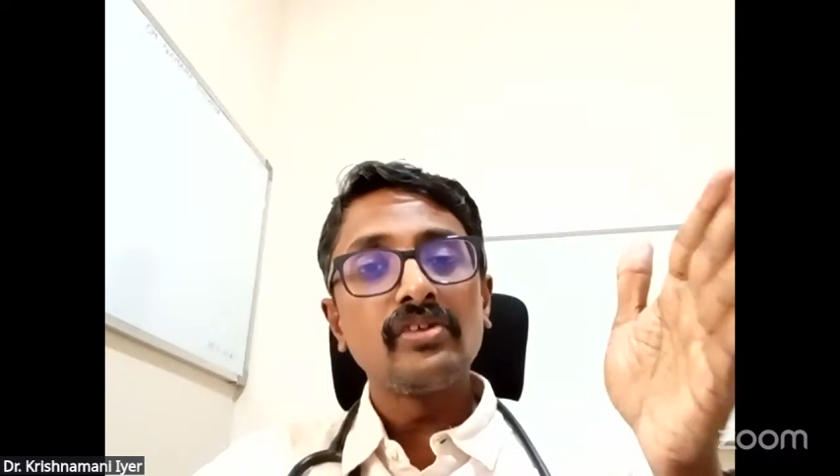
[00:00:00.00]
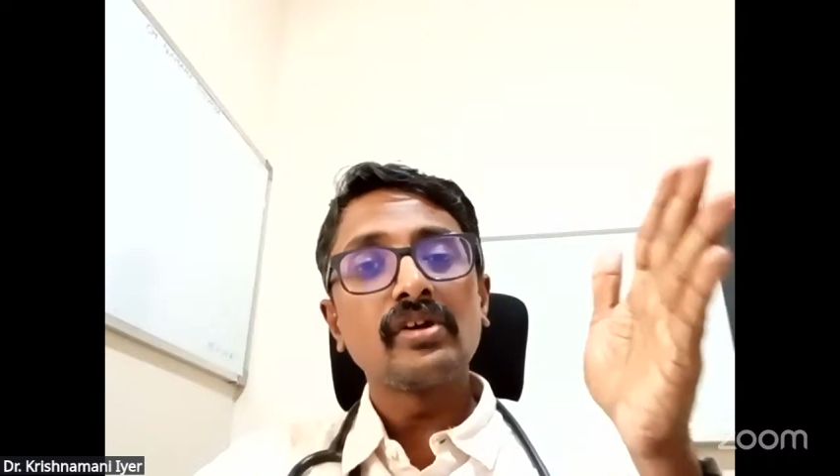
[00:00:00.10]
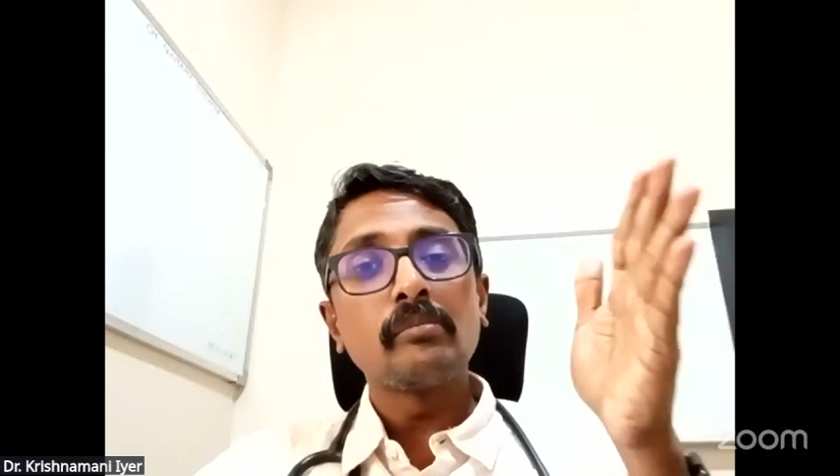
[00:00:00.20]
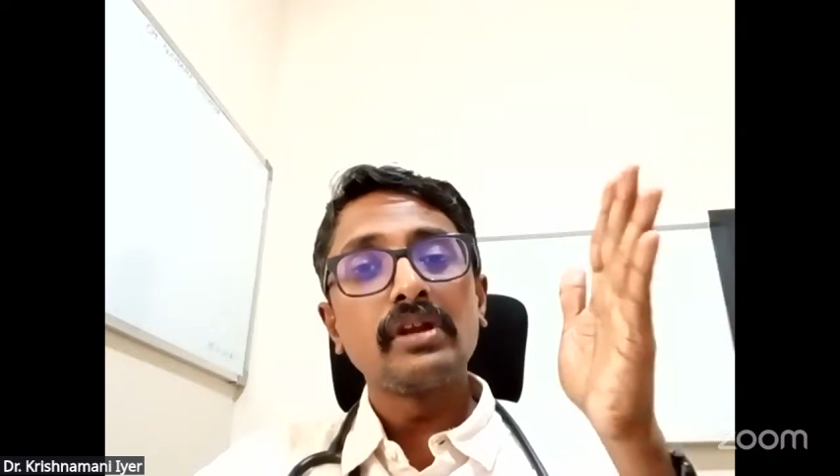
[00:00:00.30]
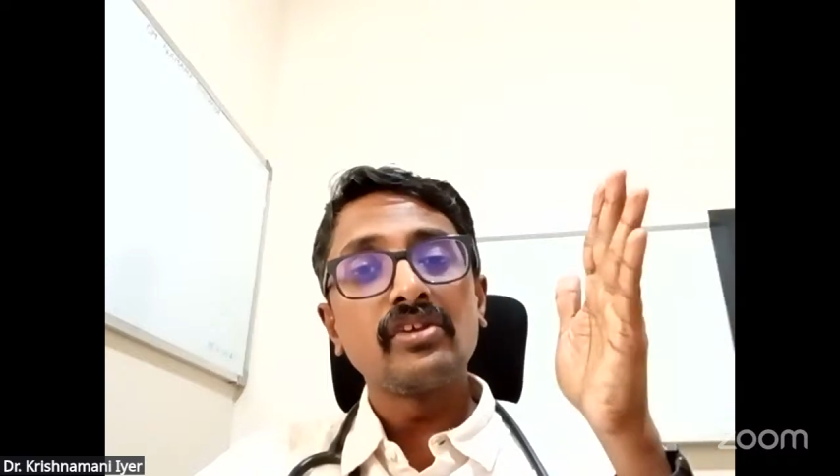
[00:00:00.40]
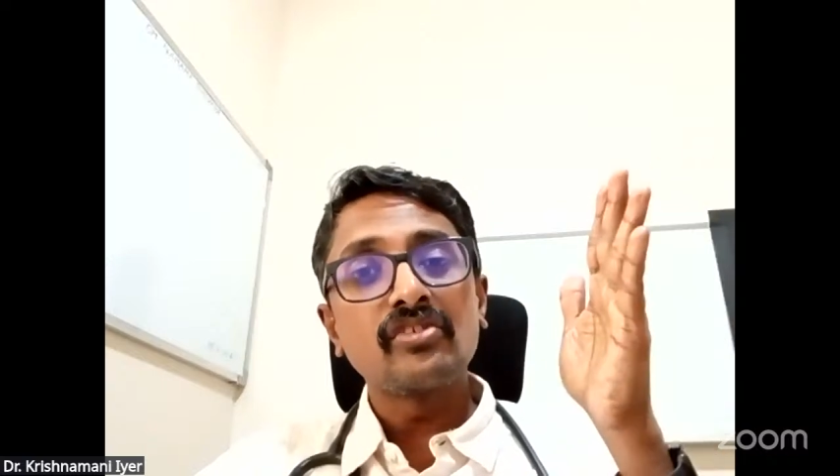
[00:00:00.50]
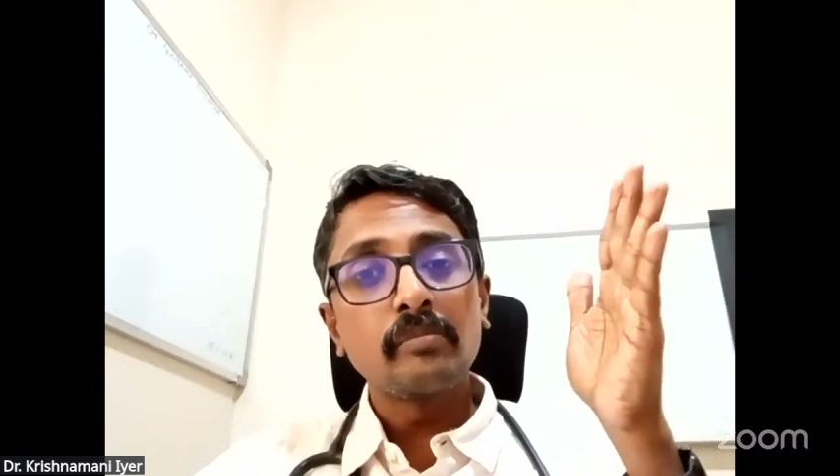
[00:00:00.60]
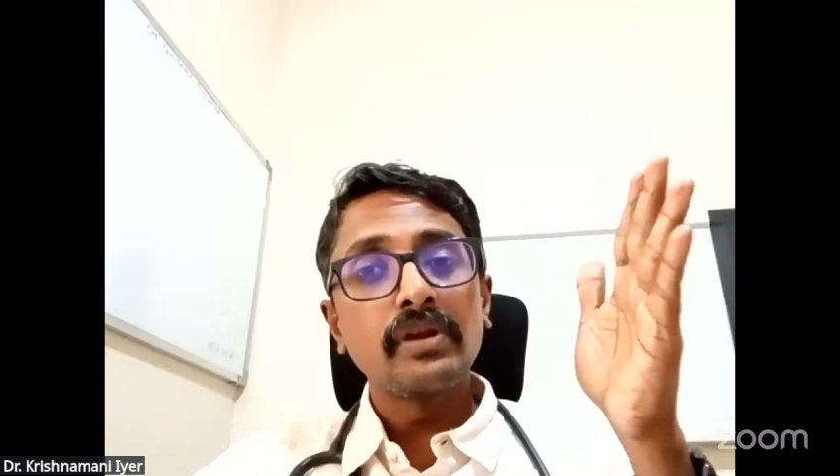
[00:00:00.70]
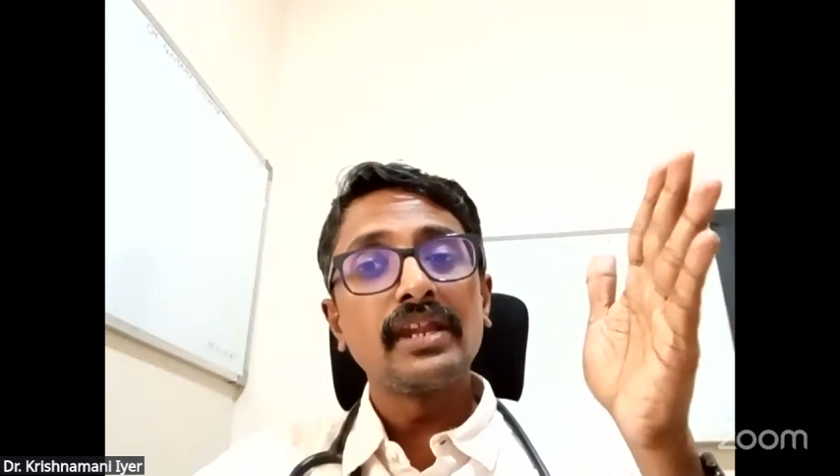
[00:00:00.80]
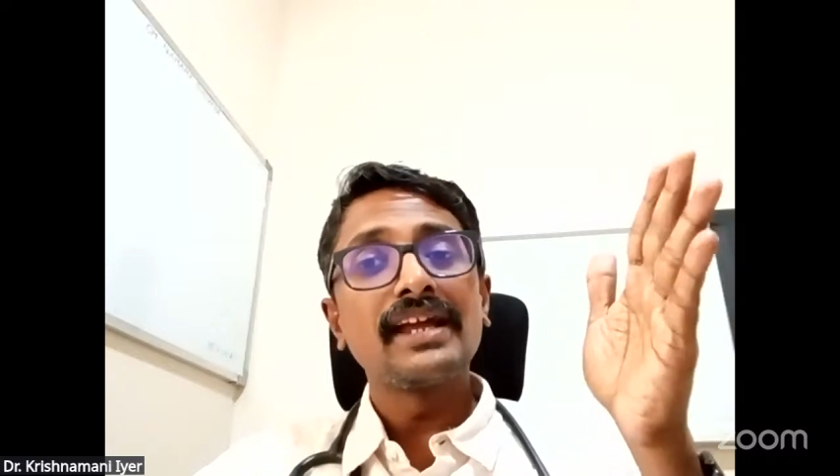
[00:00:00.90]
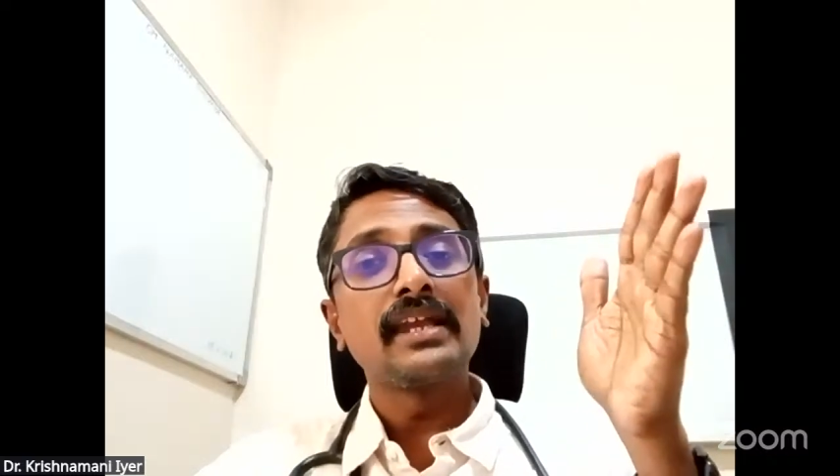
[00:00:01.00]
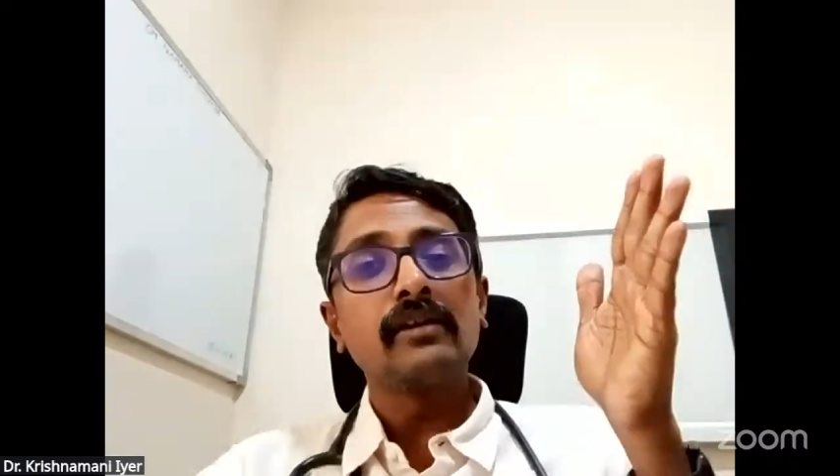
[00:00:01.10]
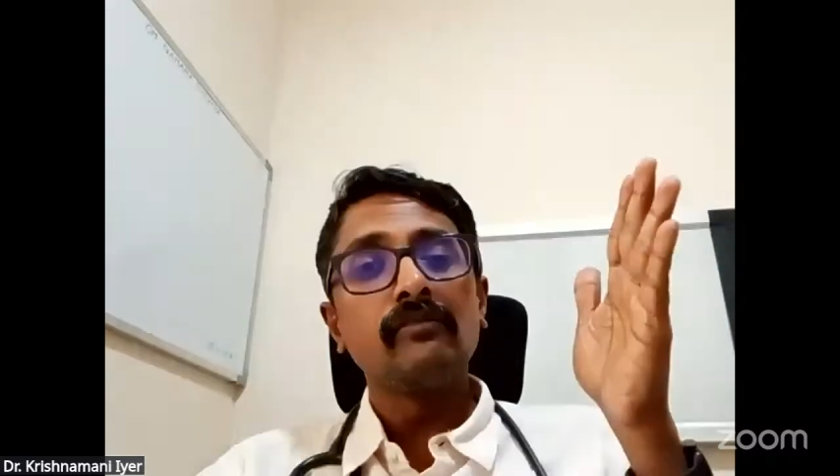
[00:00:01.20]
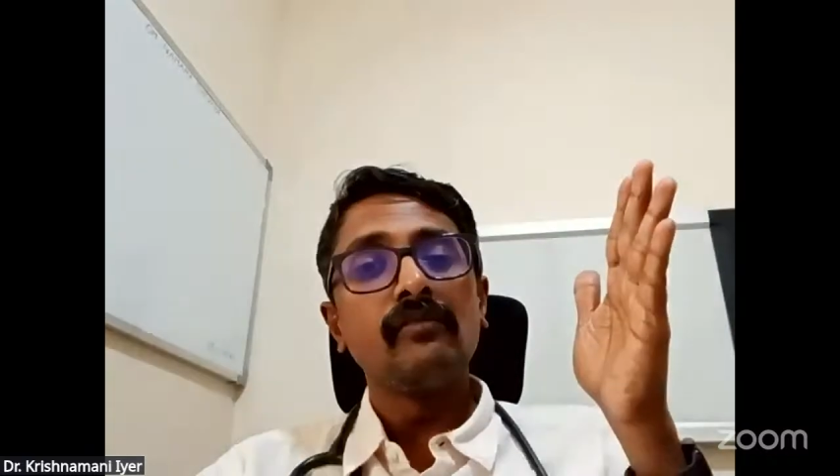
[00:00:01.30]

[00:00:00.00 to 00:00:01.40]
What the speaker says: Somebody is triple negative,